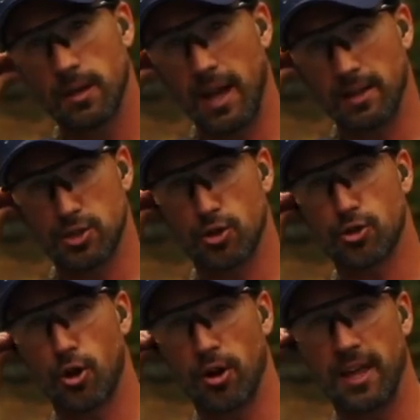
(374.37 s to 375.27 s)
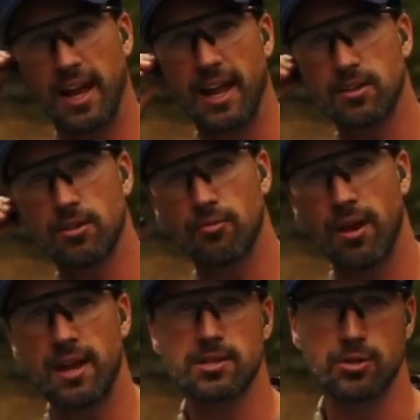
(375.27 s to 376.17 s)
Now it's your turn to get out to the
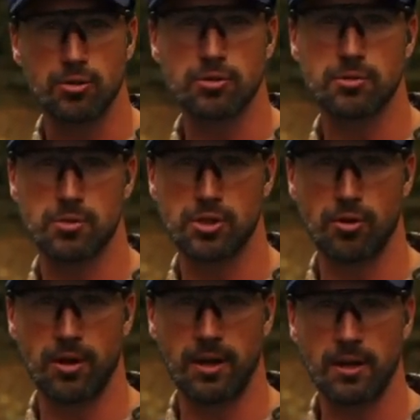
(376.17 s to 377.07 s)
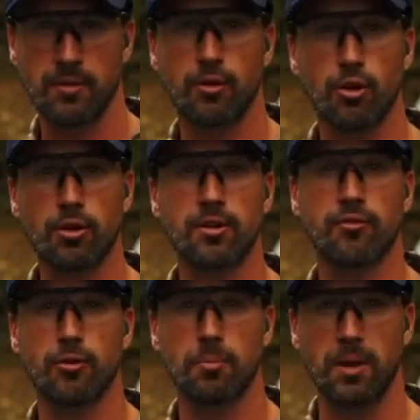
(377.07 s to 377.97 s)
range and do some shooting. If you're looking
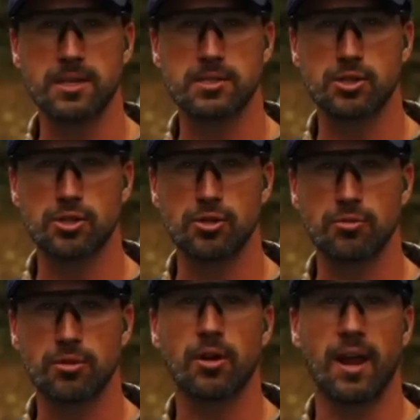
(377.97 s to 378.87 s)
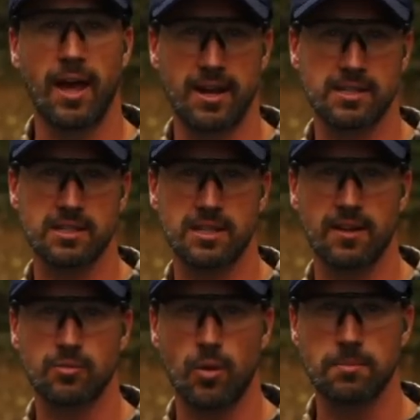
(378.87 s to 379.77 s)
for a place to shoot, go to
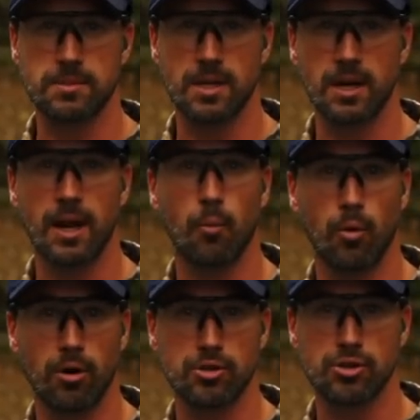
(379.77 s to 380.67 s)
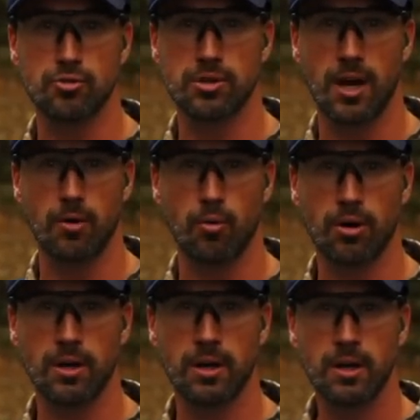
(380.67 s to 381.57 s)
NSSF's website at
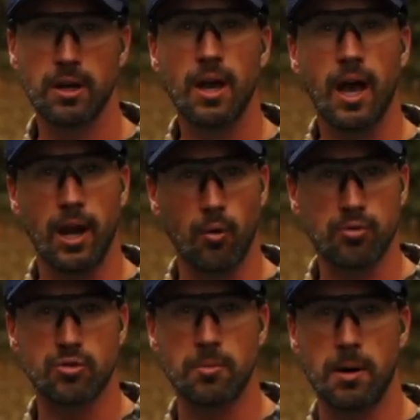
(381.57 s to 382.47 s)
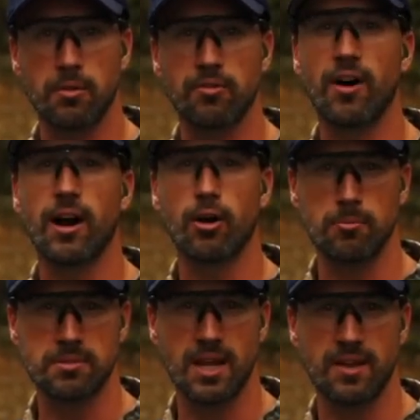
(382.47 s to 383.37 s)
wheretoshoot.org. And always remember,
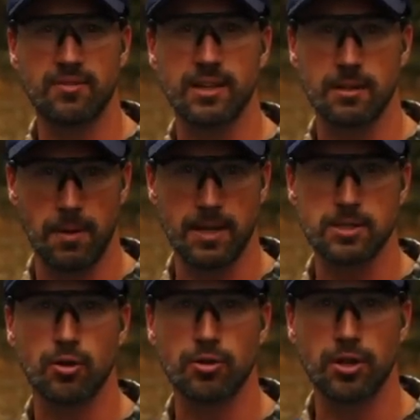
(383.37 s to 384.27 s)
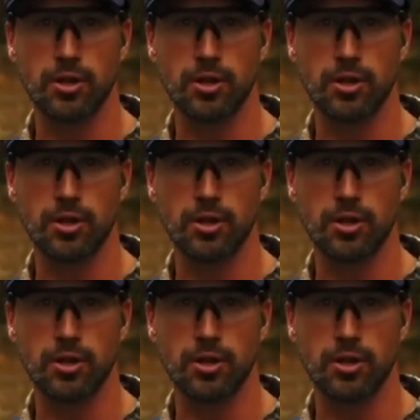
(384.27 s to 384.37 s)
firearm safety depends on